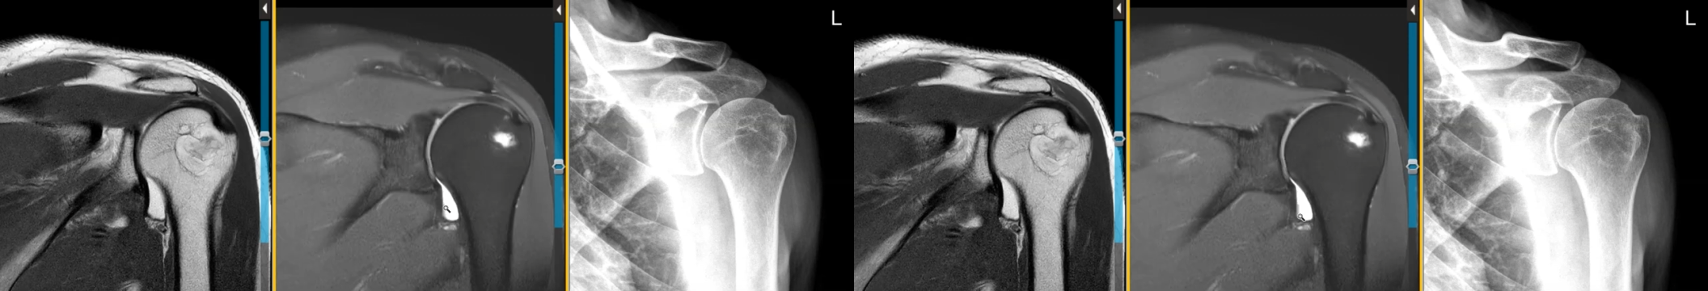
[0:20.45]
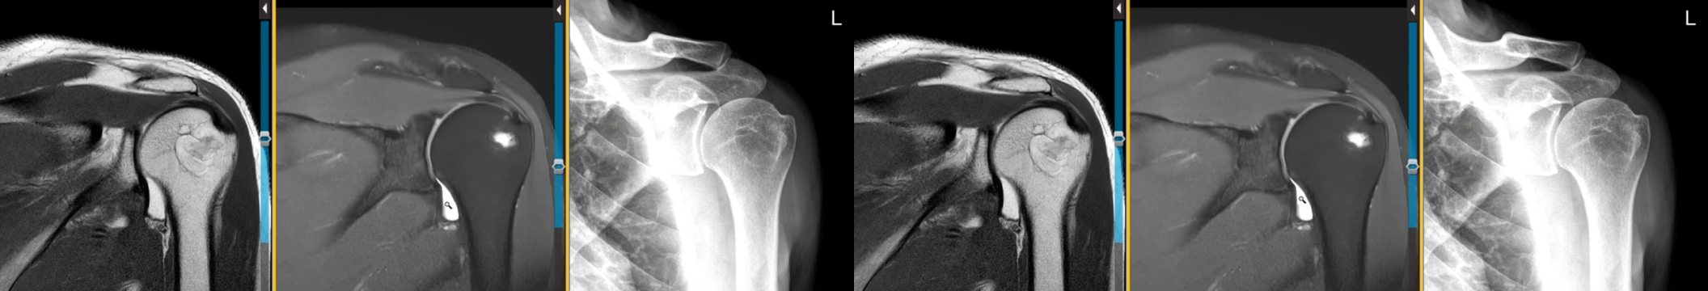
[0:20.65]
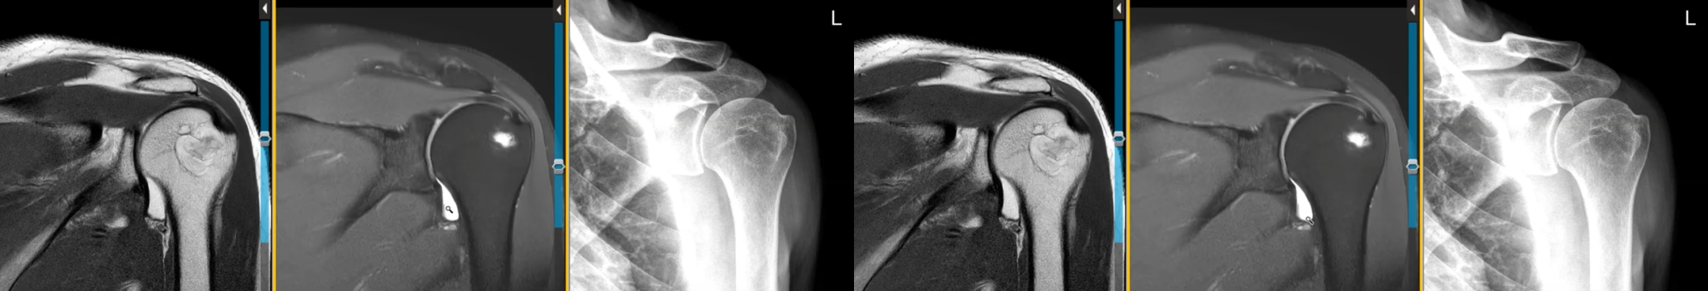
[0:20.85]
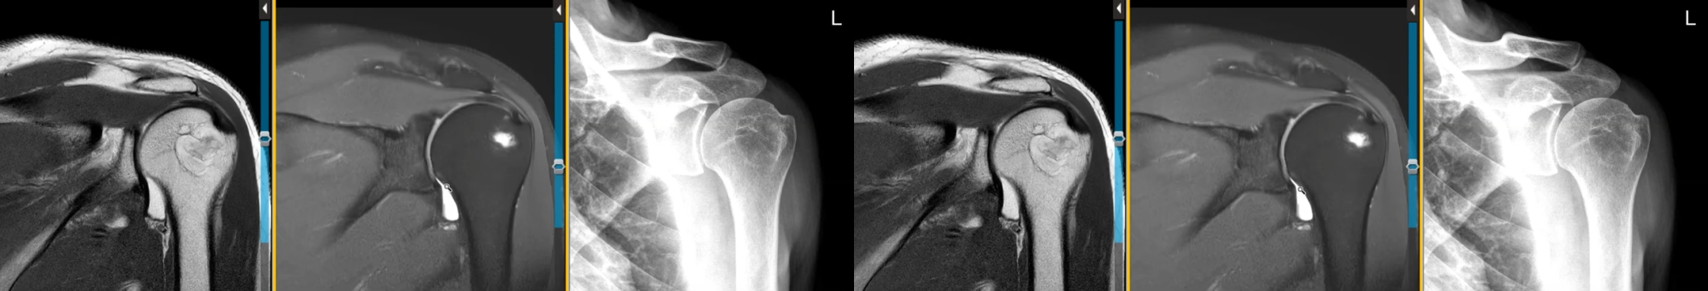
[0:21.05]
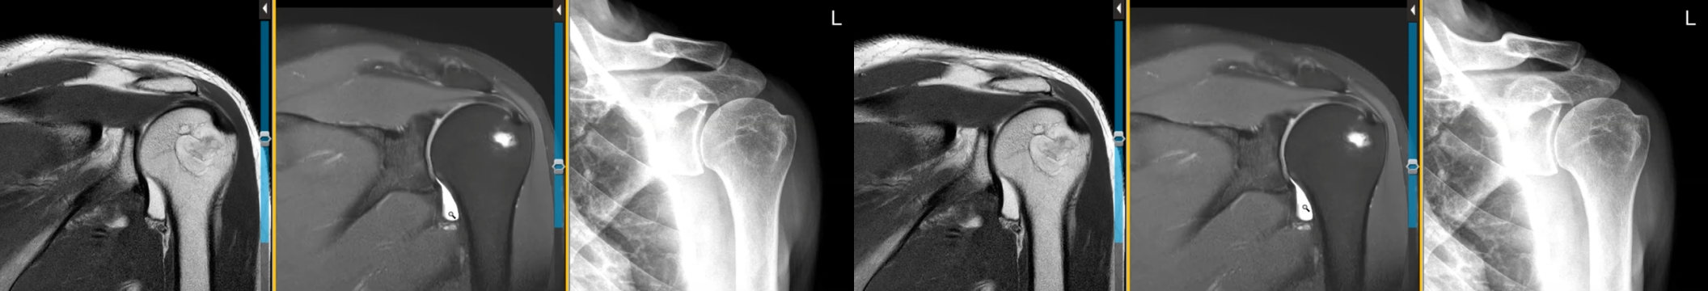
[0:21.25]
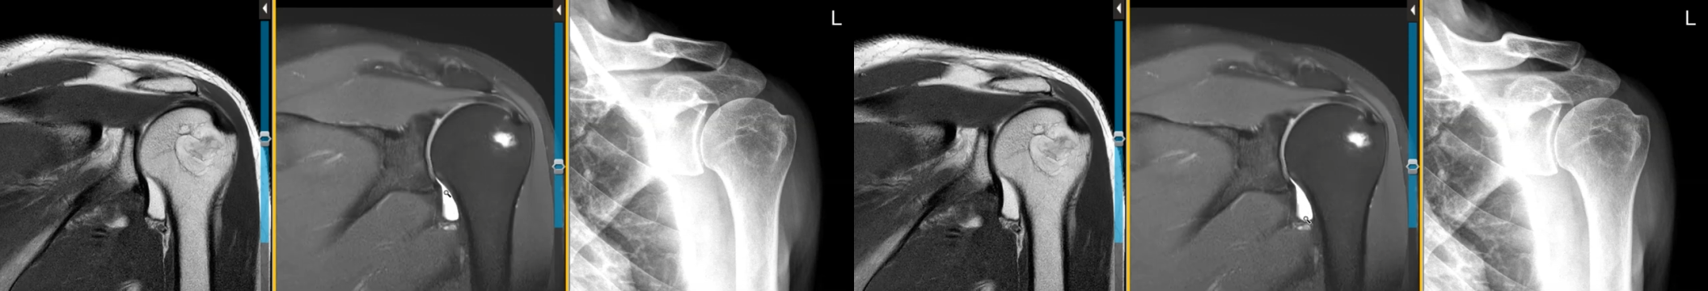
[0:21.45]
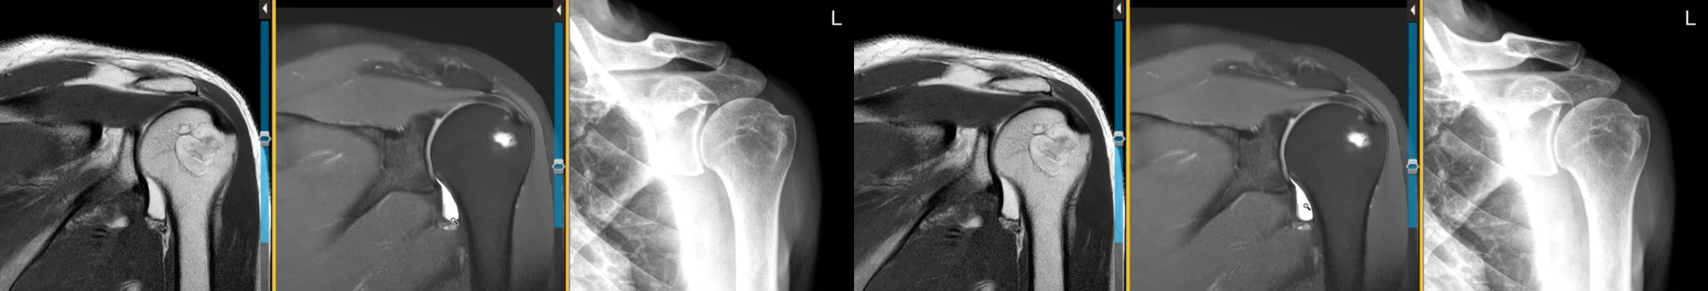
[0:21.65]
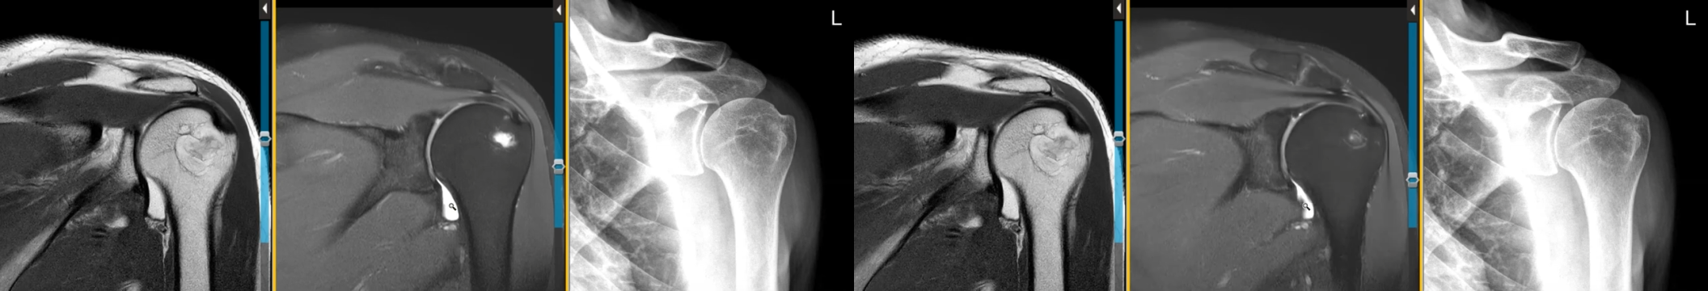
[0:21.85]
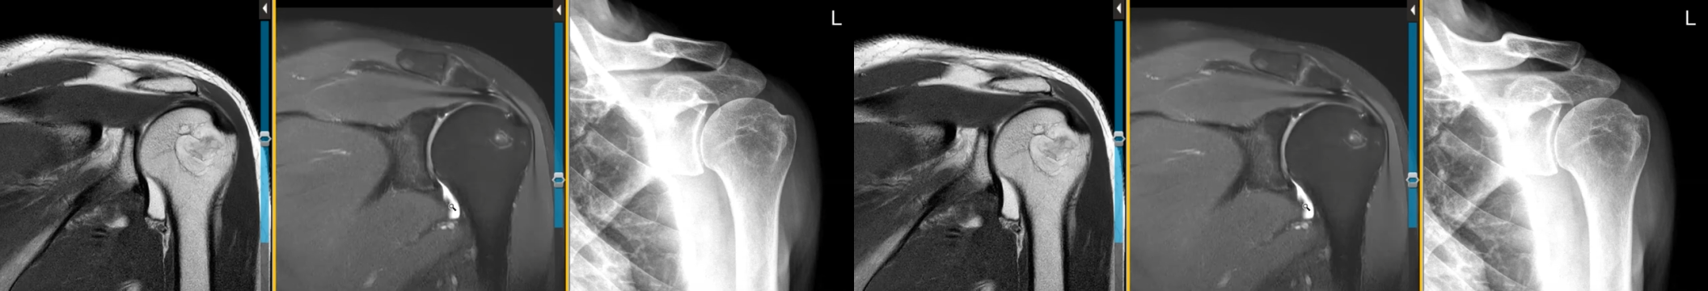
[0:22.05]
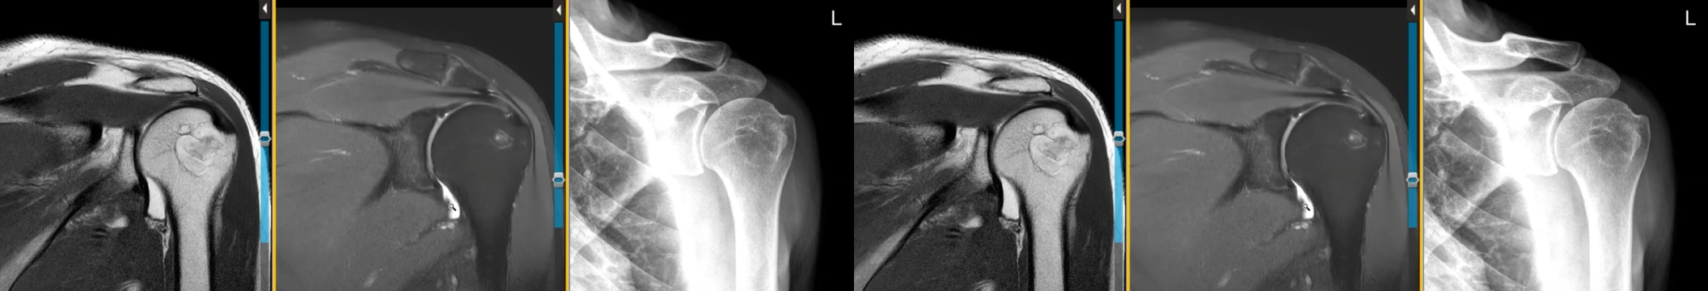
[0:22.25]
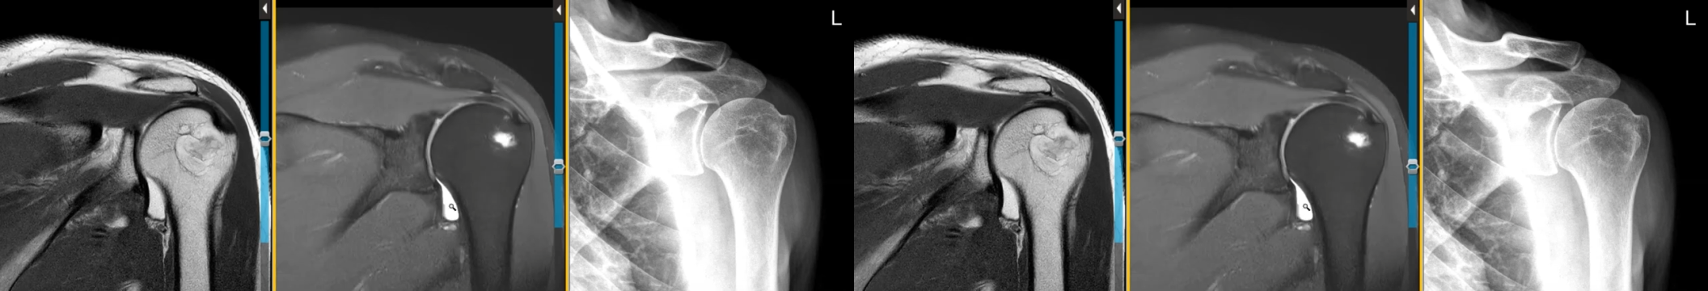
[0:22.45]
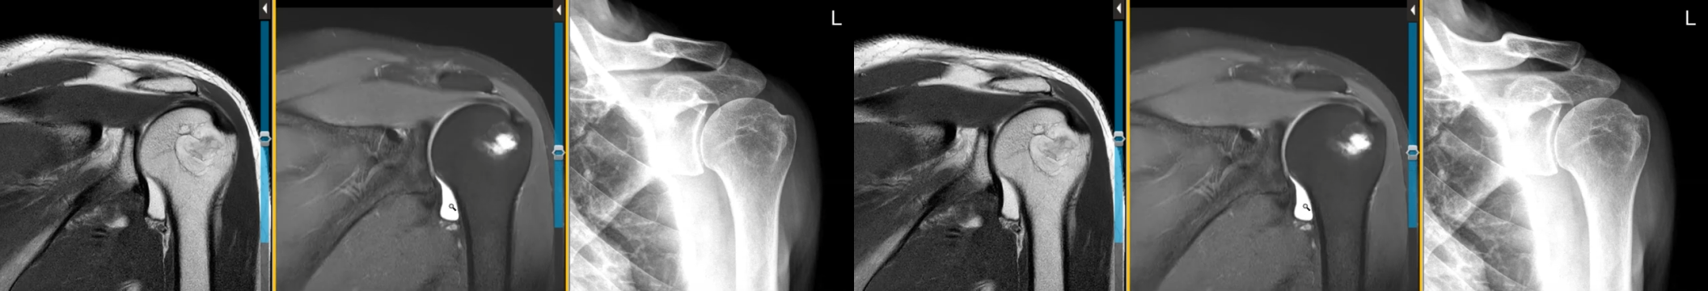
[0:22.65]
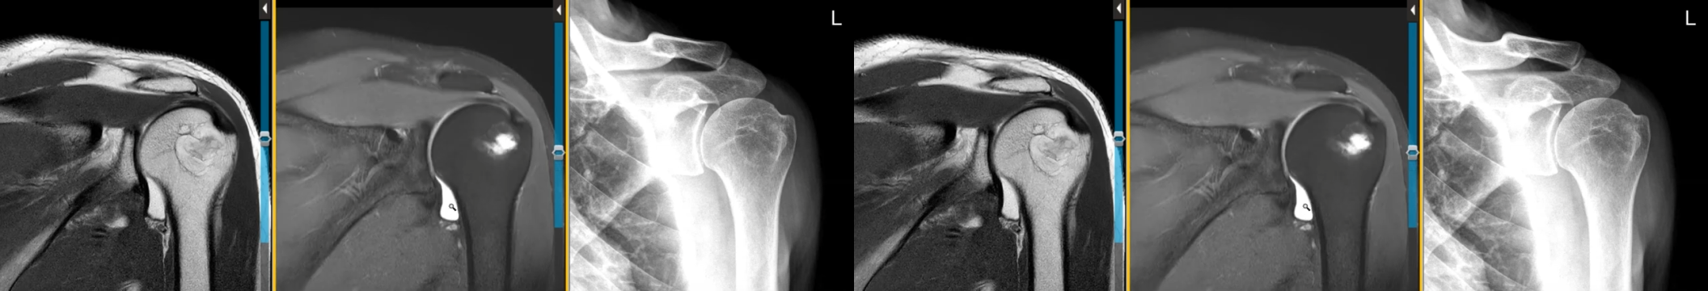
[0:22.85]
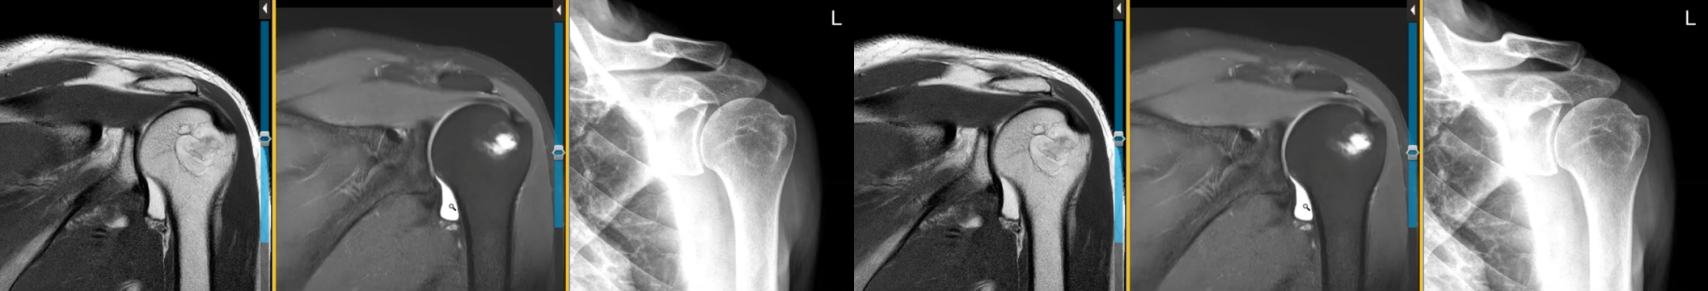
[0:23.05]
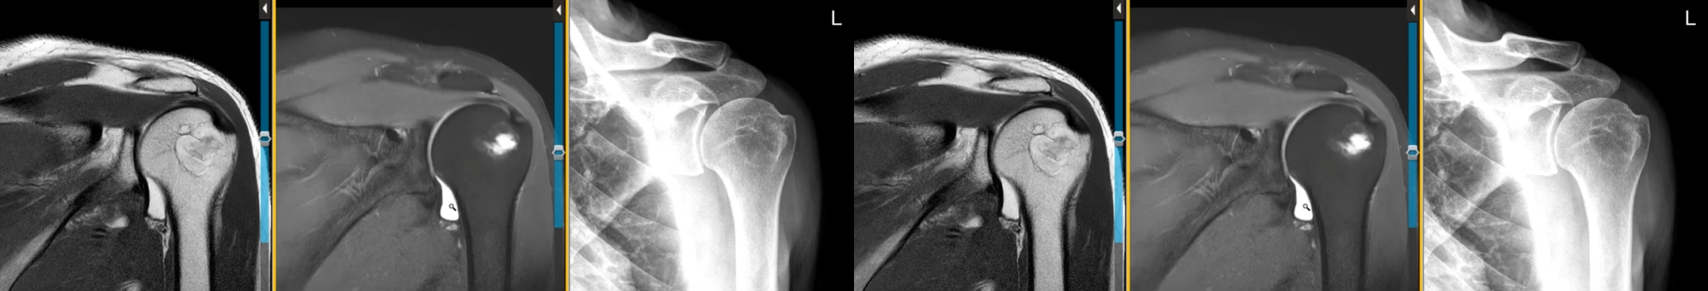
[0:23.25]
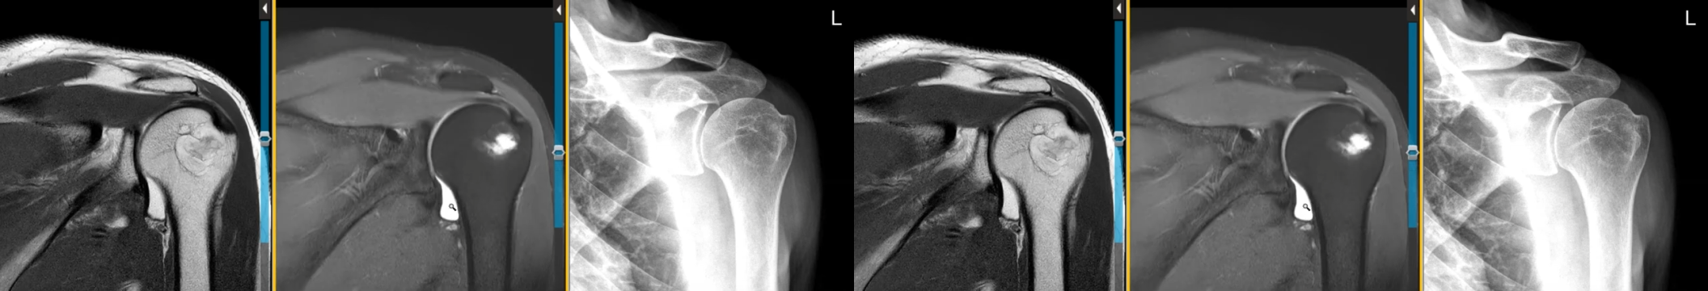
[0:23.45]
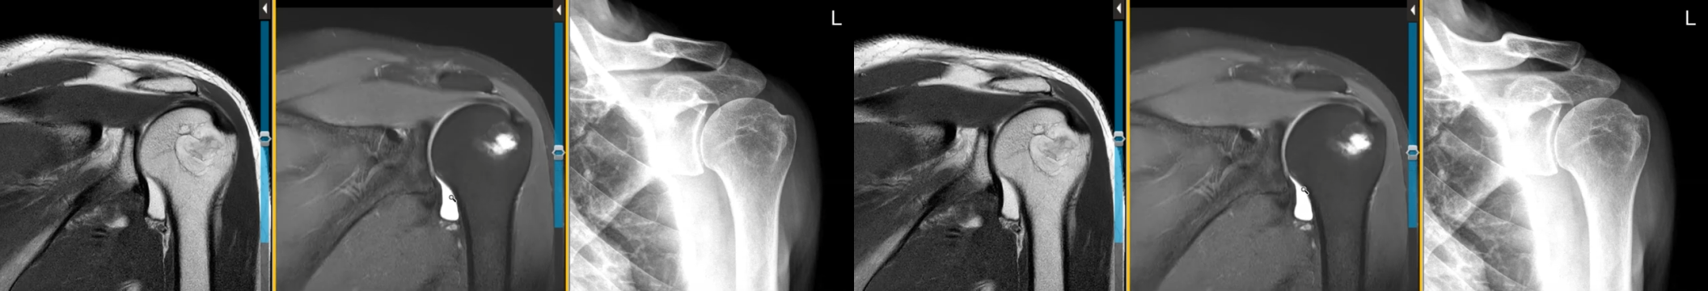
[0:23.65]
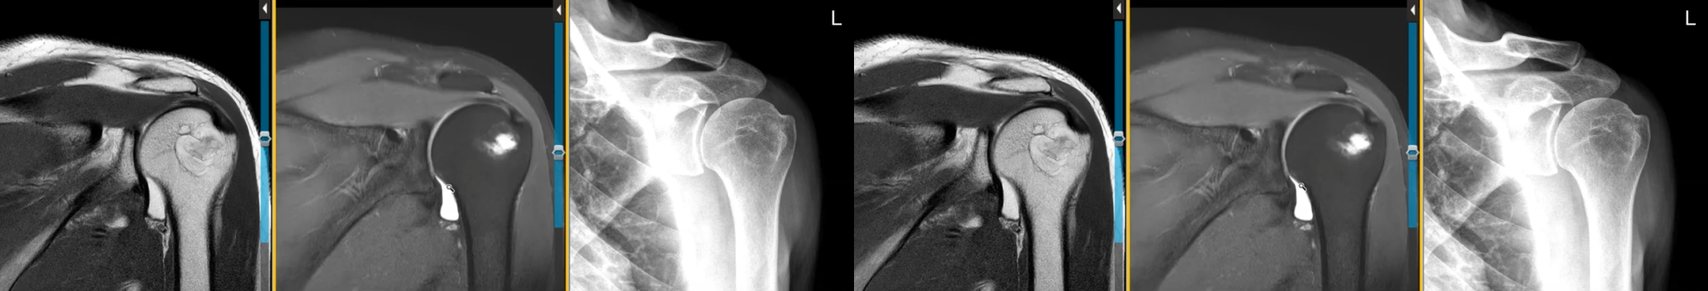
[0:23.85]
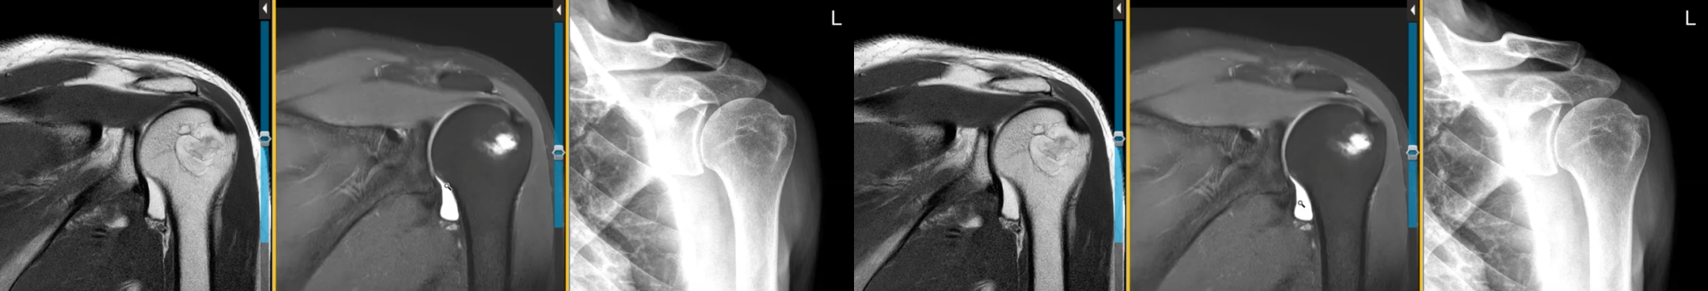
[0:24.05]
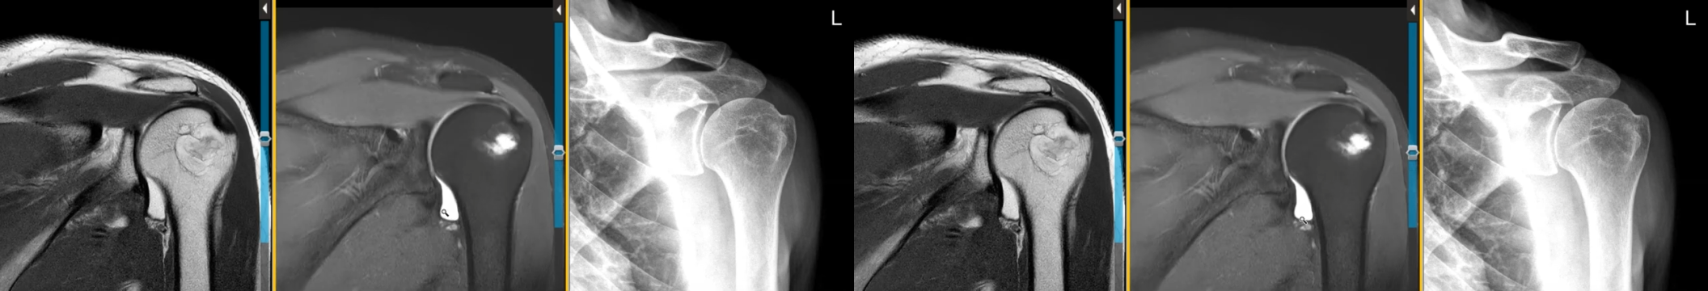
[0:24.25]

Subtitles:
No face is visible, so there are no lips to read.